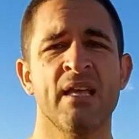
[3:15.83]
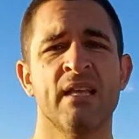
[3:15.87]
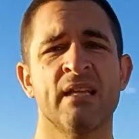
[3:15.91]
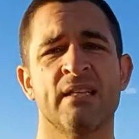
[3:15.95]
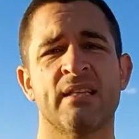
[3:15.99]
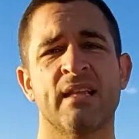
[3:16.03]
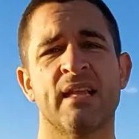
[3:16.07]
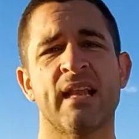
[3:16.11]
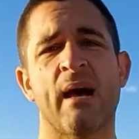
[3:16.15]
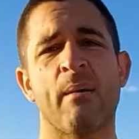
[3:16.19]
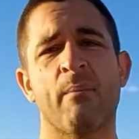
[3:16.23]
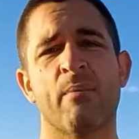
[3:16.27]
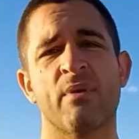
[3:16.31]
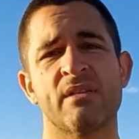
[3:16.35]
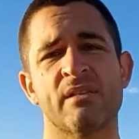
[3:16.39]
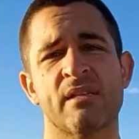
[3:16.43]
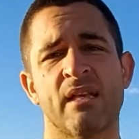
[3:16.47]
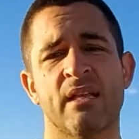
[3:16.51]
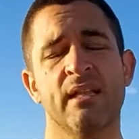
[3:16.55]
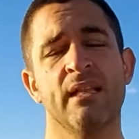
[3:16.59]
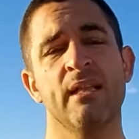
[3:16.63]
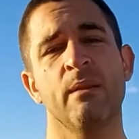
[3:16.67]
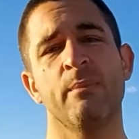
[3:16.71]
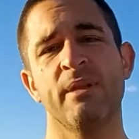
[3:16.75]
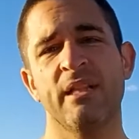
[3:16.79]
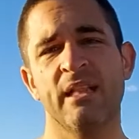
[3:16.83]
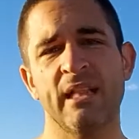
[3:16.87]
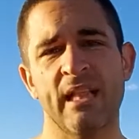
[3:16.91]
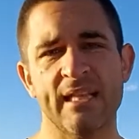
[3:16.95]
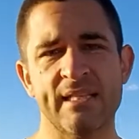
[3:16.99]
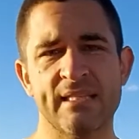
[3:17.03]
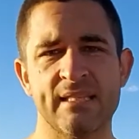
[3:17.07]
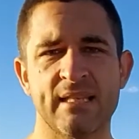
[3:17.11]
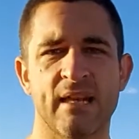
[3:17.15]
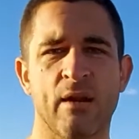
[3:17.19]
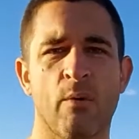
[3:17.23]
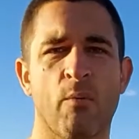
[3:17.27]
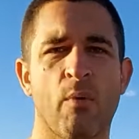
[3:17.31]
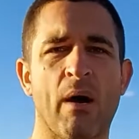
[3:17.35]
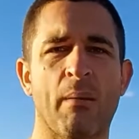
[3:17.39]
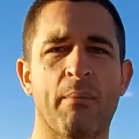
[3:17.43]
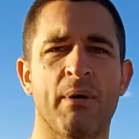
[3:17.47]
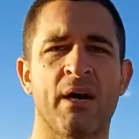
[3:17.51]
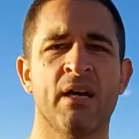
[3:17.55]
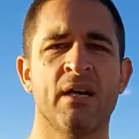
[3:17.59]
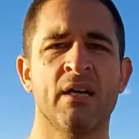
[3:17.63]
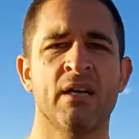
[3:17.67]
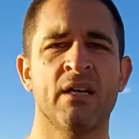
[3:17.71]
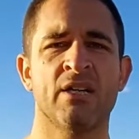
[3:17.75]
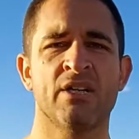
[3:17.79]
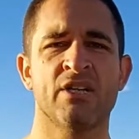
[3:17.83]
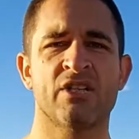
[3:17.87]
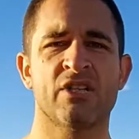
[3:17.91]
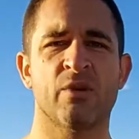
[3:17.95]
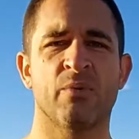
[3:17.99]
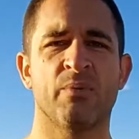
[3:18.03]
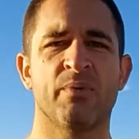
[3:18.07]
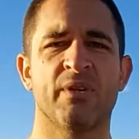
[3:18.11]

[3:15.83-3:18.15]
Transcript: The numbers are a little bit less than a wobber, so